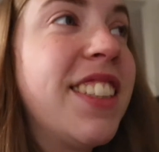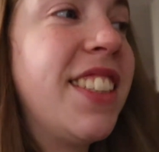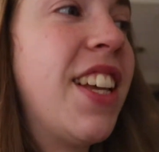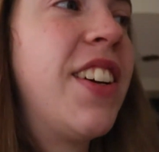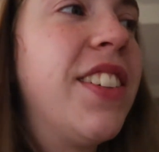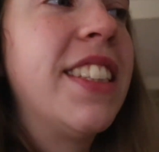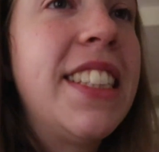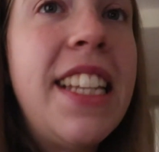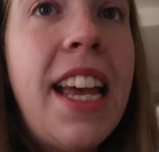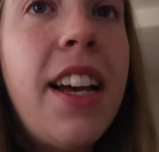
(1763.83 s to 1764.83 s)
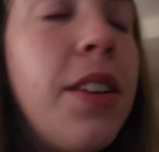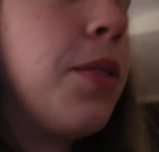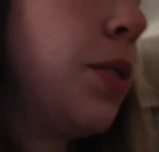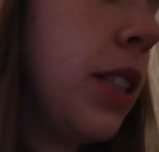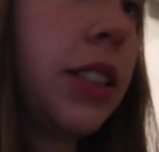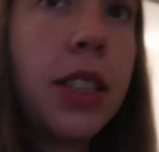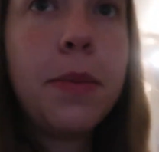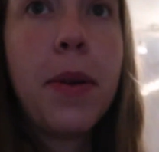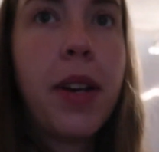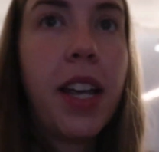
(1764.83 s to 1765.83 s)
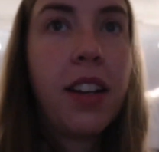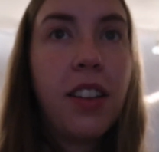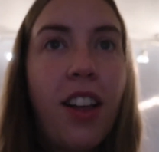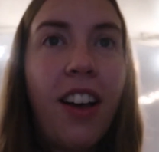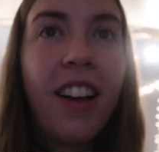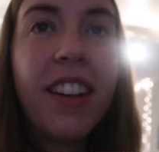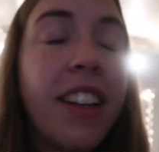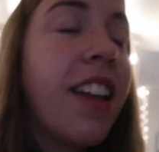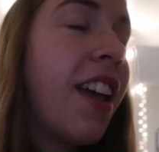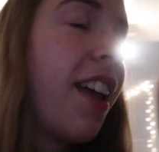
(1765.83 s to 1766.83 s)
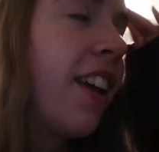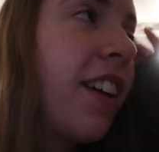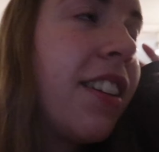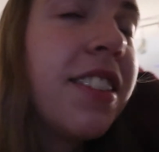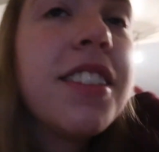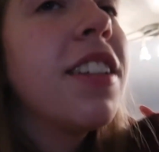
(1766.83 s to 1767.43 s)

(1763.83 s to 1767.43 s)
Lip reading: So it's now just about 8 o'clock, and